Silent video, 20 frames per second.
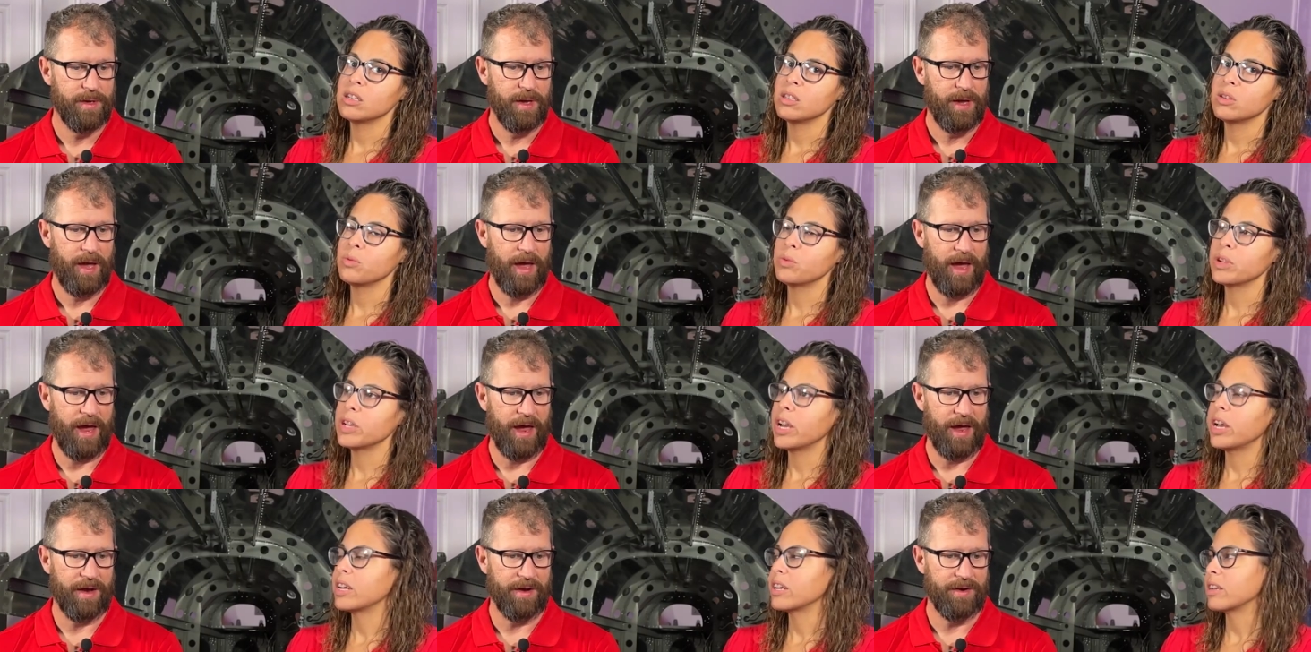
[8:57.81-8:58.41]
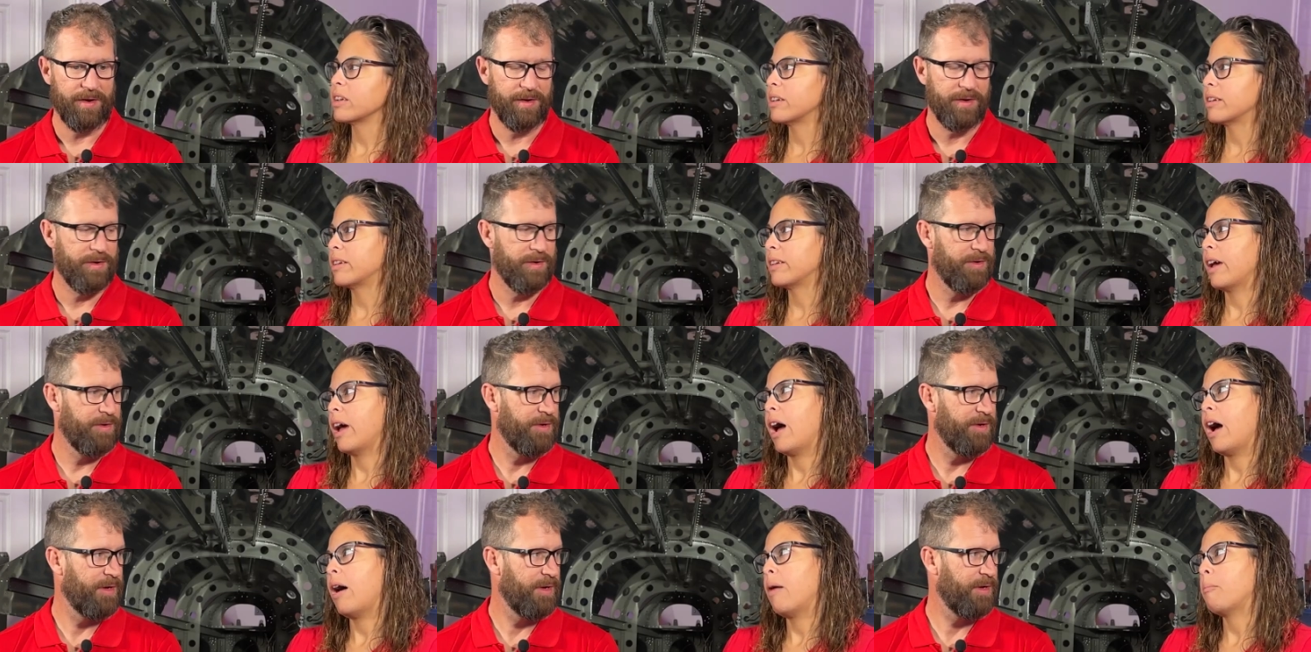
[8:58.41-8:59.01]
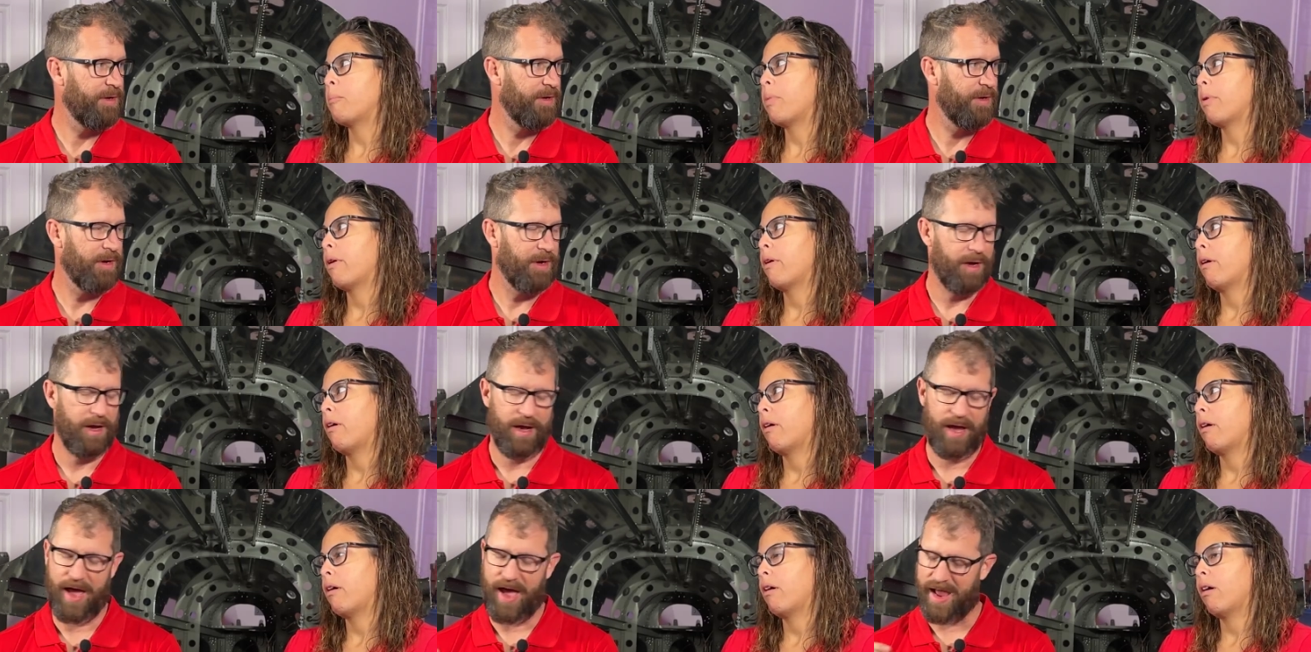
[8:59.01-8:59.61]
Speaker 1: We and had a gap.
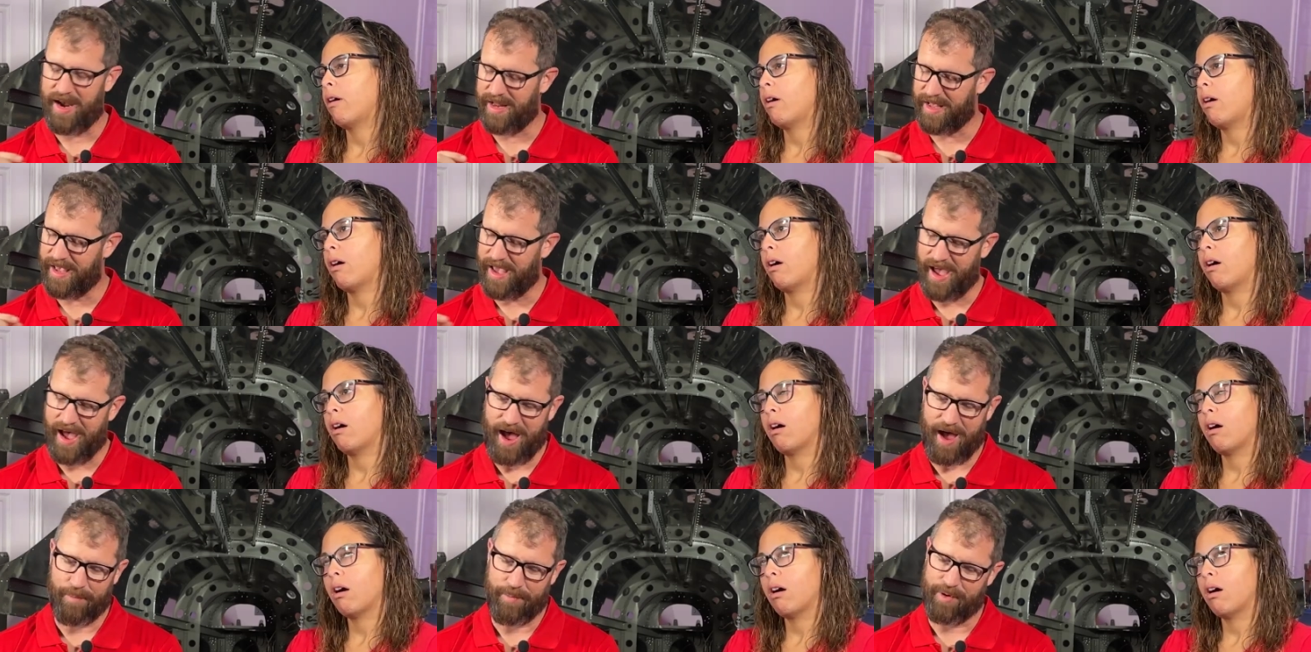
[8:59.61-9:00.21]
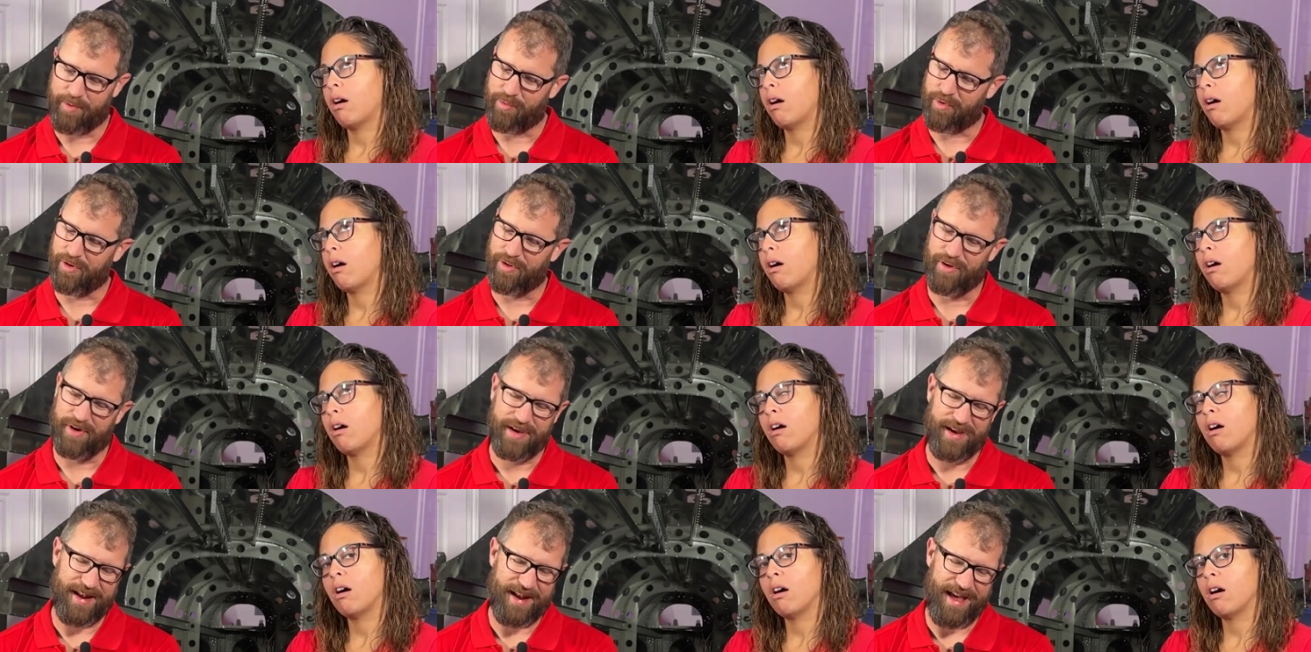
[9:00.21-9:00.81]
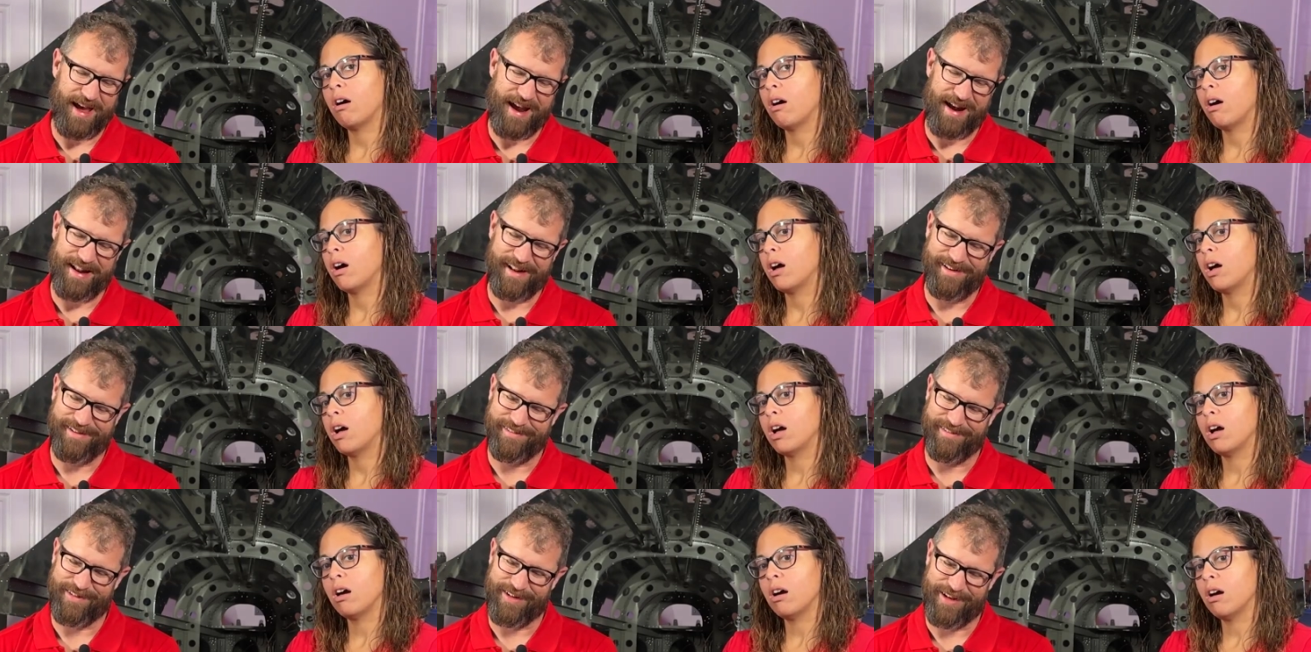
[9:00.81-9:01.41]
Had a gap, and we're looking at it,
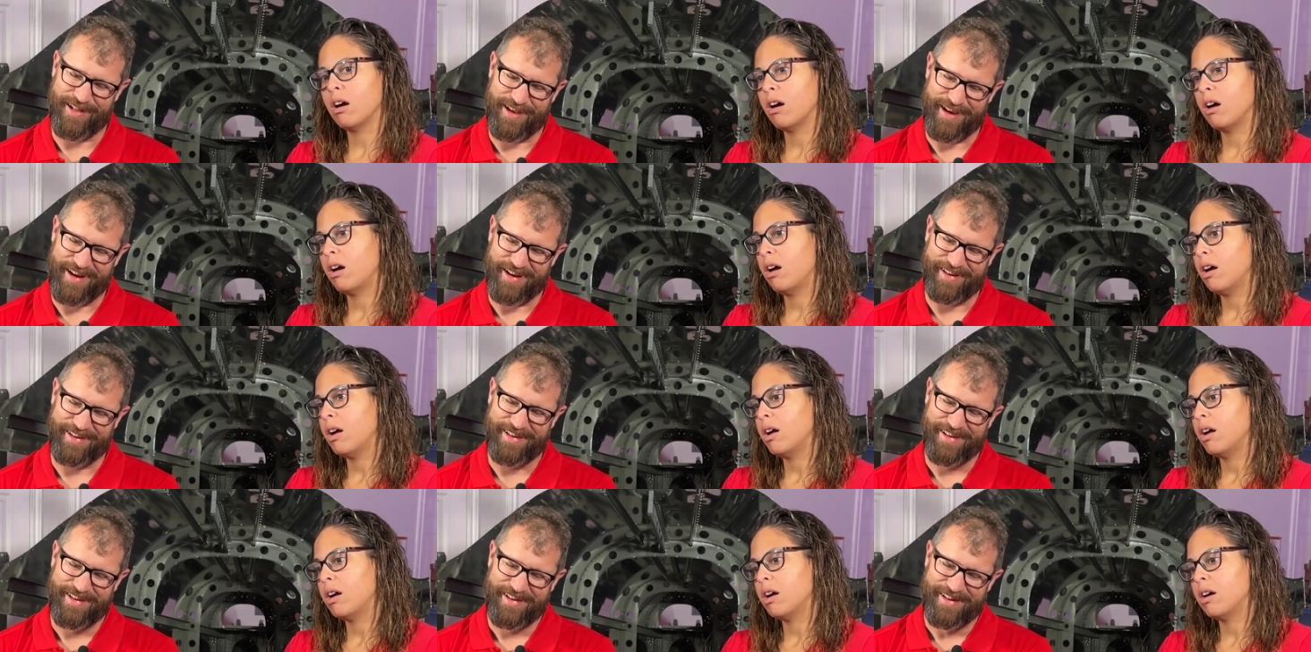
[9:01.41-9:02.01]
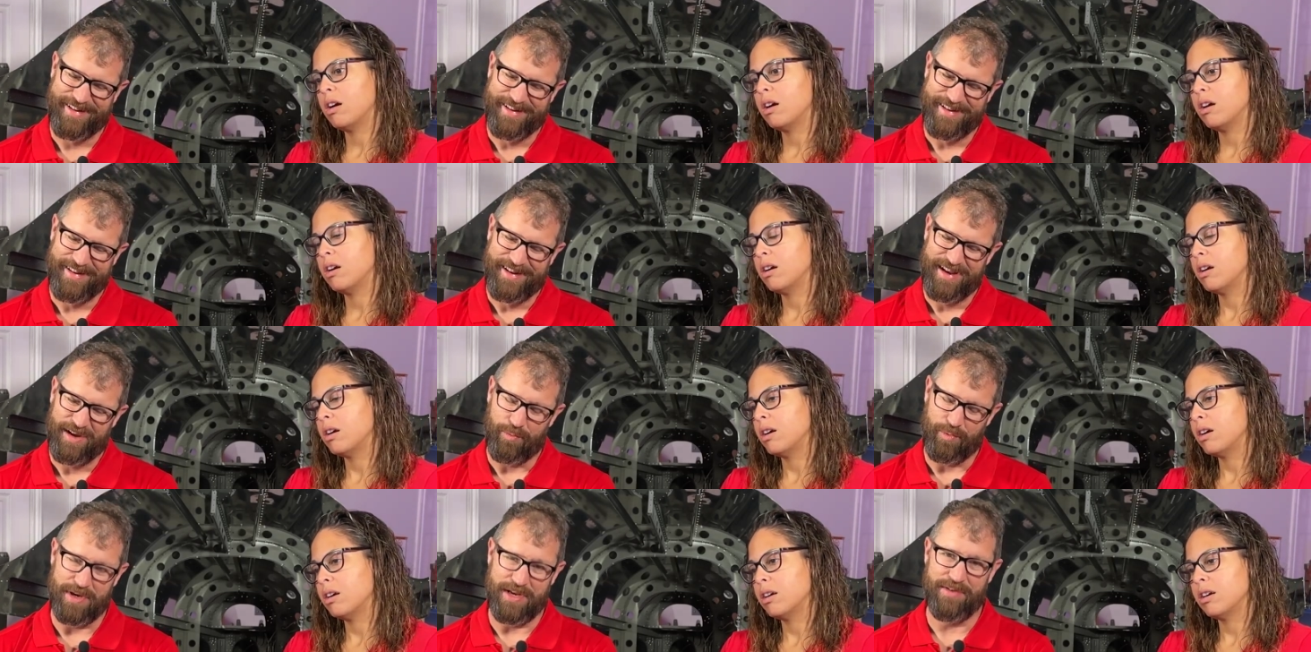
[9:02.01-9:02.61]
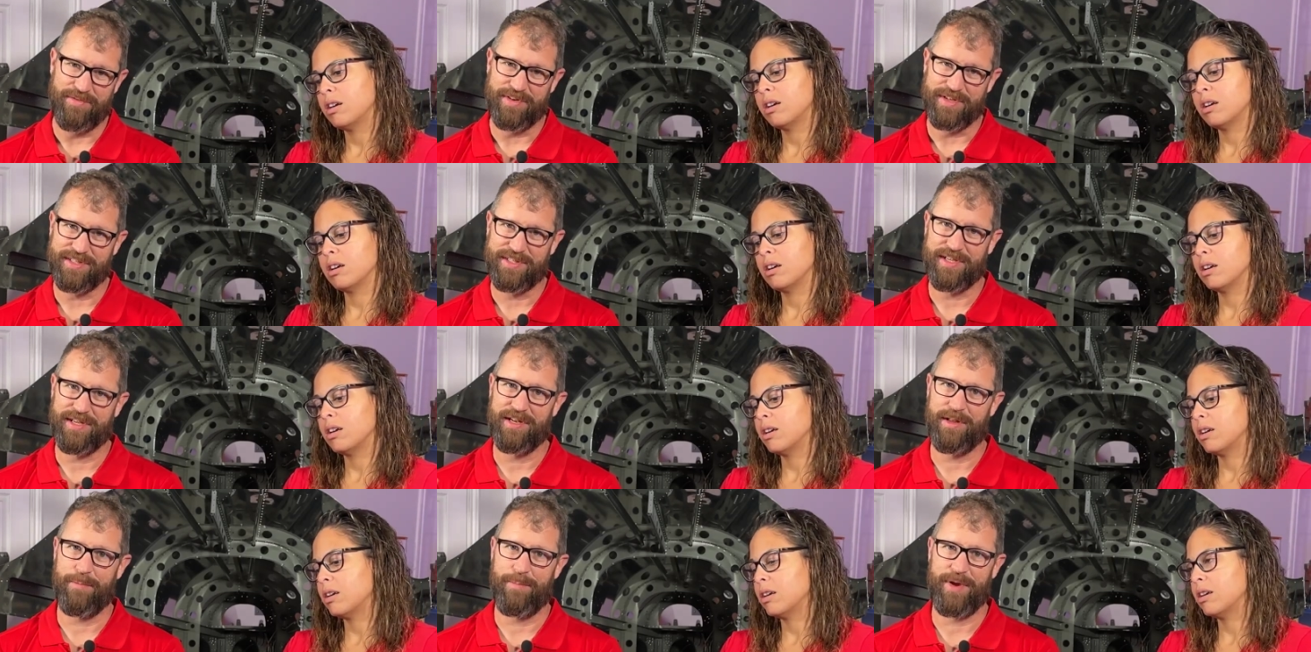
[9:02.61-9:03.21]
and we're like, we even
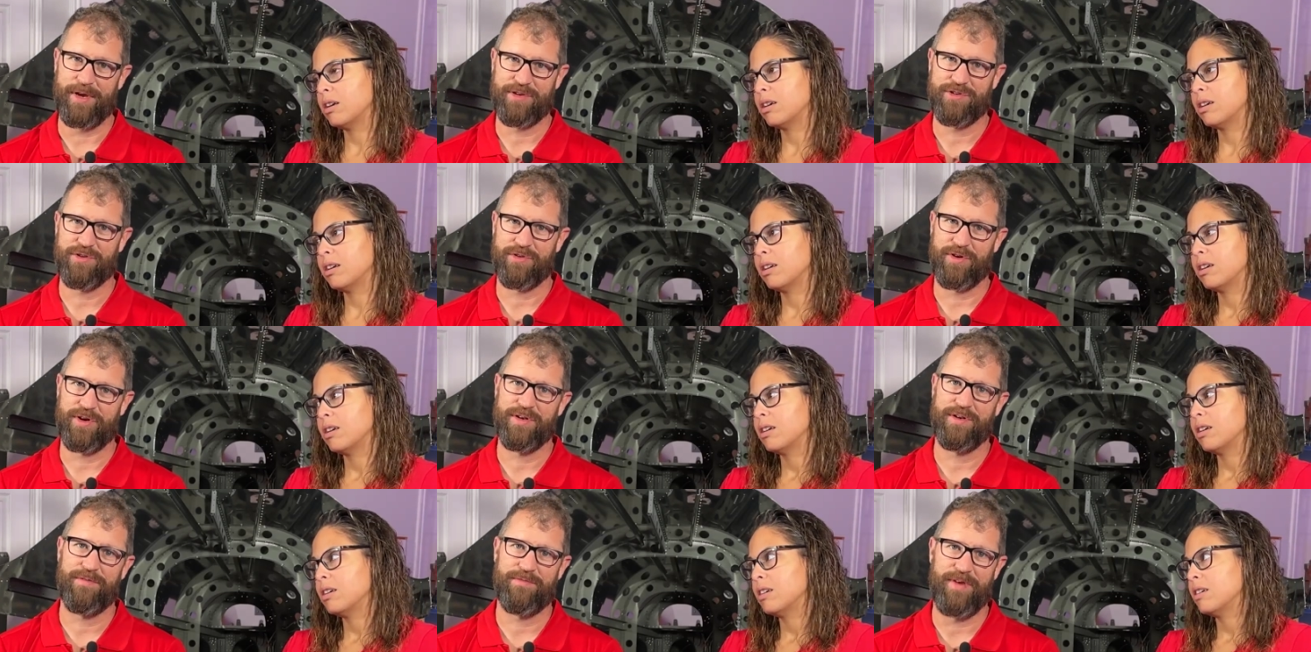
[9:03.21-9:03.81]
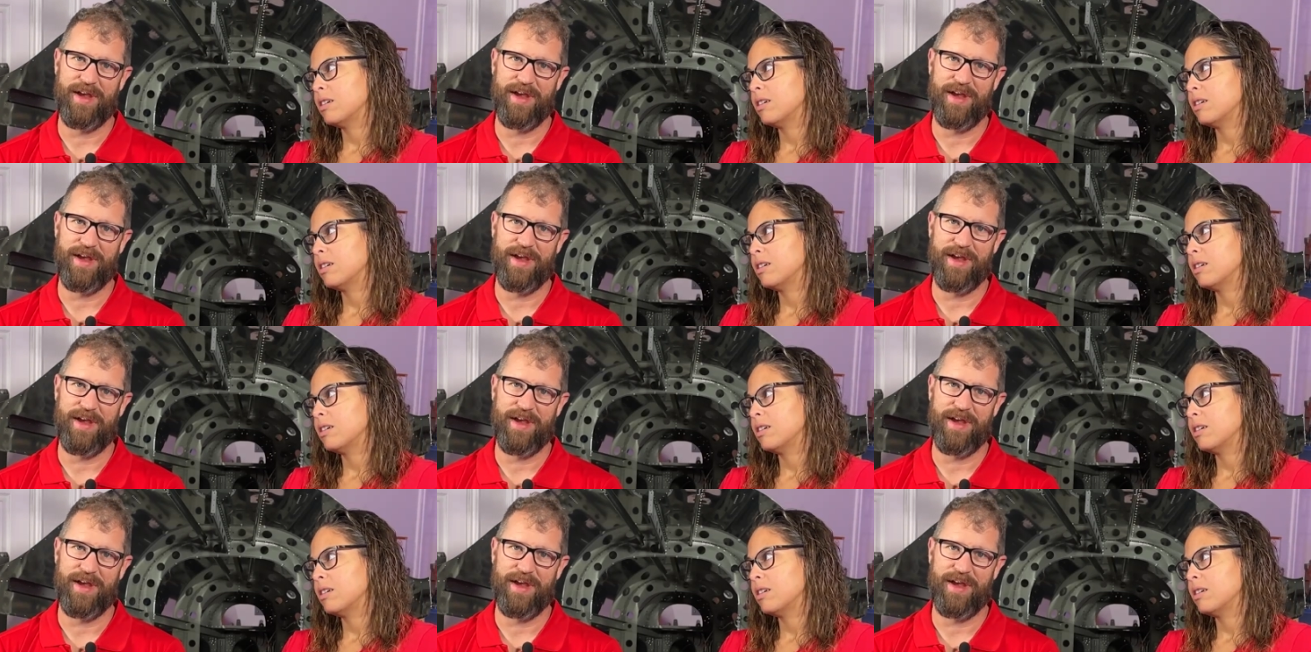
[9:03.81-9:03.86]
send a picture into